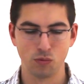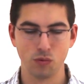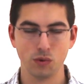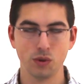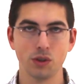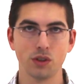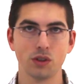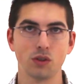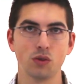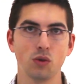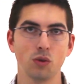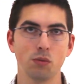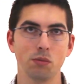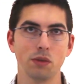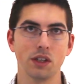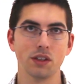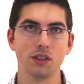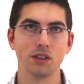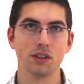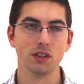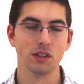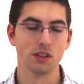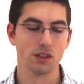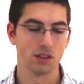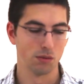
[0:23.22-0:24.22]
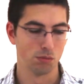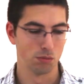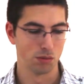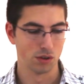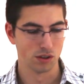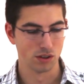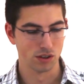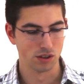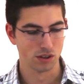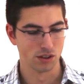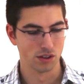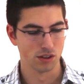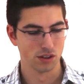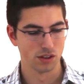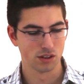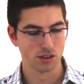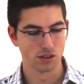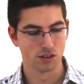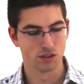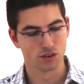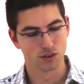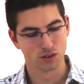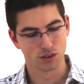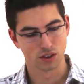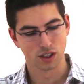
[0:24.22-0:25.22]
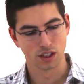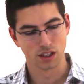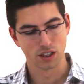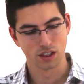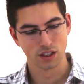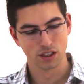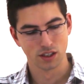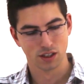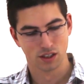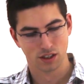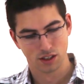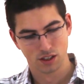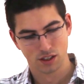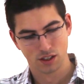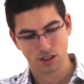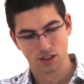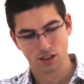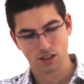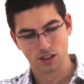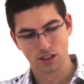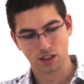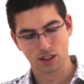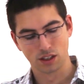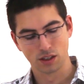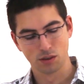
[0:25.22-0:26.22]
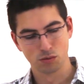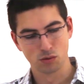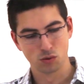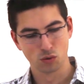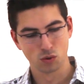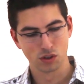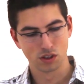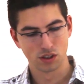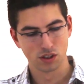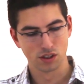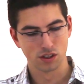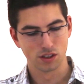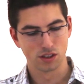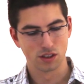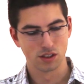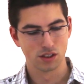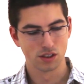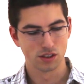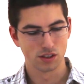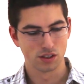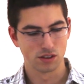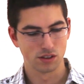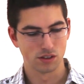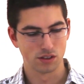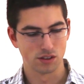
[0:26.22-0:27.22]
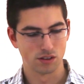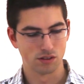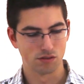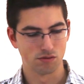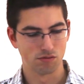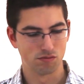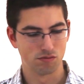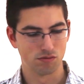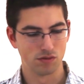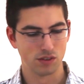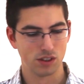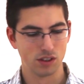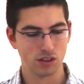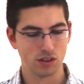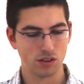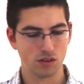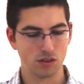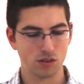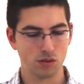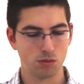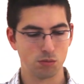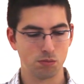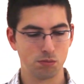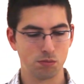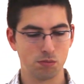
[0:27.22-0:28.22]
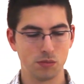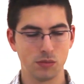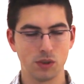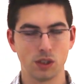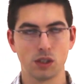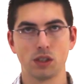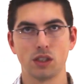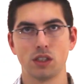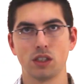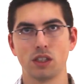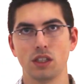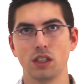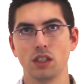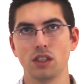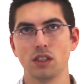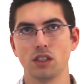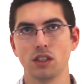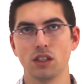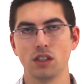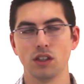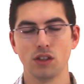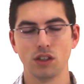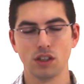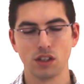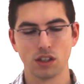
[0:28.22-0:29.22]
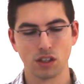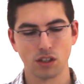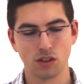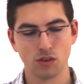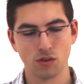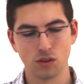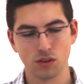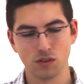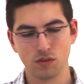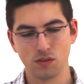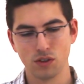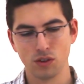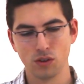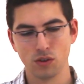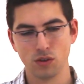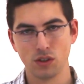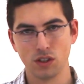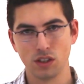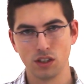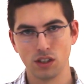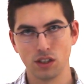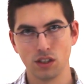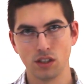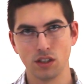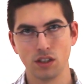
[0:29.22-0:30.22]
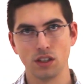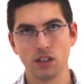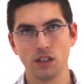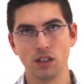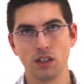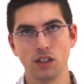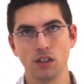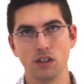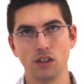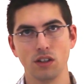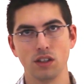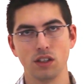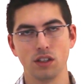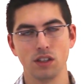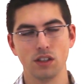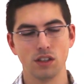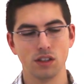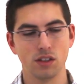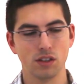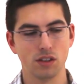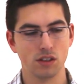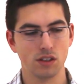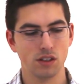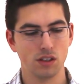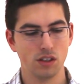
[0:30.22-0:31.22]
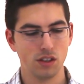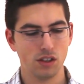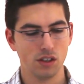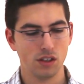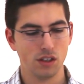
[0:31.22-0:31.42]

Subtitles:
Really cool about this compared to this little guy that comes with it. This, stationary can only view here, here.